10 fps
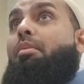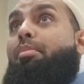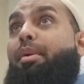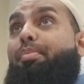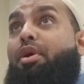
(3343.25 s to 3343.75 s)

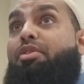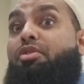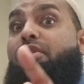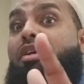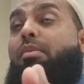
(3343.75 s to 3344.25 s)
But a person
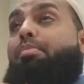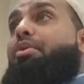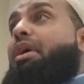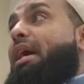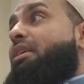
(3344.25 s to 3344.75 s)
who's a
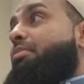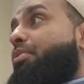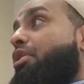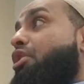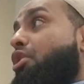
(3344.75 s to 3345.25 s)
computer
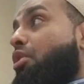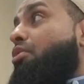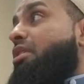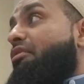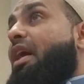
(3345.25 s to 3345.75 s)
expert
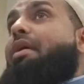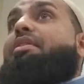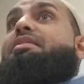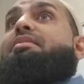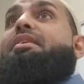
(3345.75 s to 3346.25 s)
knows a
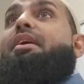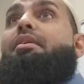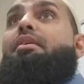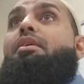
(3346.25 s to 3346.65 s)
virus is there,